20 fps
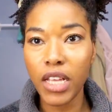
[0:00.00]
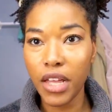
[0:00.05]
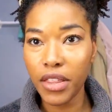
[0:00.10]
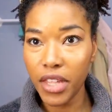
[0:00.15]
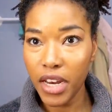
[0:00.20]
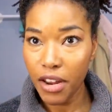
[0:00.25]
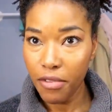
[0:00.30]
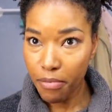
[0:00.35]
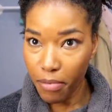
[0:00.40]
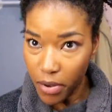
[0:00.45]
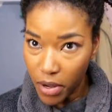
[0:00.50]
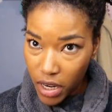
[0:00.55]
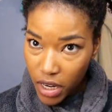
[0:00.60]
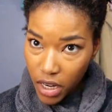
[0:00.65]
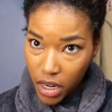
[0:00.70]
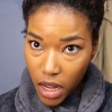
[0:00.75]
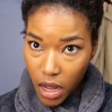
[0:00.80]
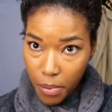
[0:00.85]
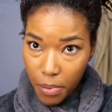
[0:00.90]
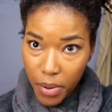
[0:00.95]
now that I've put
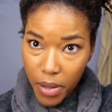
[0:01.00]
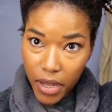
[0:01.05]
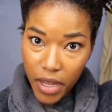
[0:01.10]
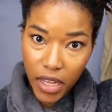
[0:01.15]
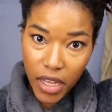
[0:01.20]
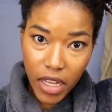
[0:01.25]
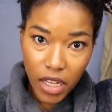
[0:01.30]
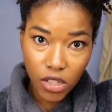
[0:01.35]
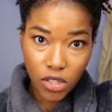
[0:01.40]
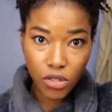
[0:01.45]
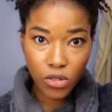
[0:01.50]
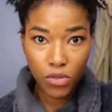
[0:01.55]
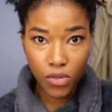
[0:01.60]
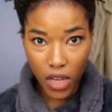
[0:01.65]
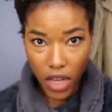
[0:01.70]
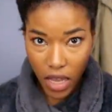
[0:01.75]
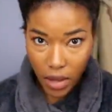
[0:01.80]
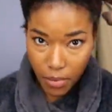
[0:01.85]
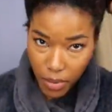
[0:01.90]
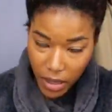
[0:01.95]
it up
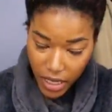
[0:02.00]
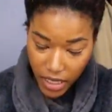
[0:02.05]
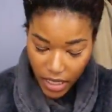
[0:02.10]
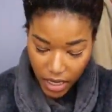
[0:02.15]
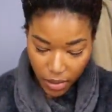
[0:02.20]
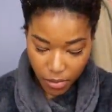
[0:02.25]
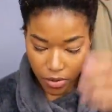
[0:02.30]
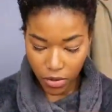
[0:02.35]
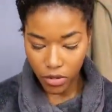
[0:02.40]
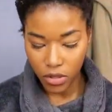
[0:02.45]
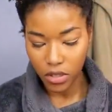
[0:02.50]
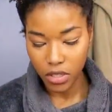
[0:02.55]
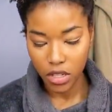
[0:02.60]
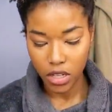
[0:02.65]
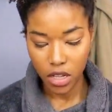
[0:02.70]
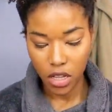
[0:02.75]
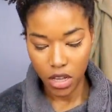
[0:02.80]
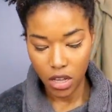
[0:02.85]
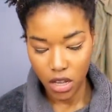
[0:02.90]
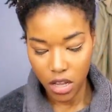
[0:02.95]
into a pineapple,
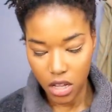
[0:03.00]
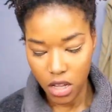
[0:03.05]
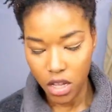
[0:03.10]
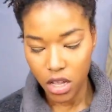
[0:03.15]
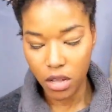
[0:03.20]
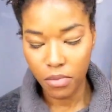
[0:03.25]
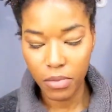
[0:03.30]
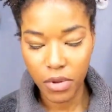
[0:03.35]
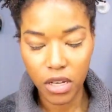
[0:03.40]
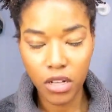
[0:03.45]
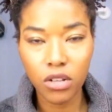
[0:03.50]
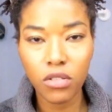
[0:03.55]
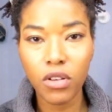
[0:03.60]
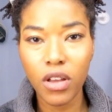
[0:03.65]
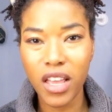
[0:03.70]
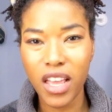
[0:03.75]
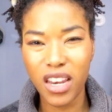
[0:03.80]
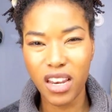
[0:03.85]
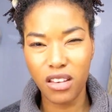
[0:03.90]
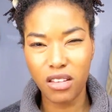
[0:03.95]
I'm going to go
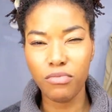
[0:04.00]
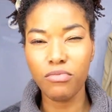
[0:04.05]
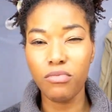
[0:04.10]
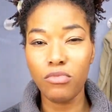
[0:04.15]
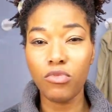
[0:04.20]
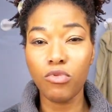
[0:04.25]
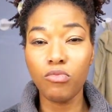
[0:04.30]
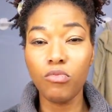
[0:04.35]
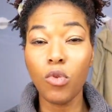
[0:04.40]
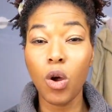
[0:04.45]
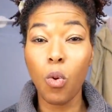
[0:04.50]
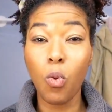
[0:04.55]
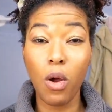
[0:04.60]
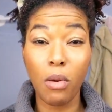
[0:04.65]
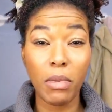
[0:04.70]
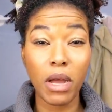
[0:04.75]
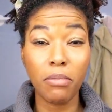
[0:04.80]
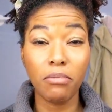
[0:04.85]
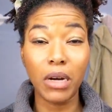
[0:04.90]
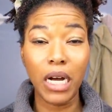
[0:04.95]
ahead and wear my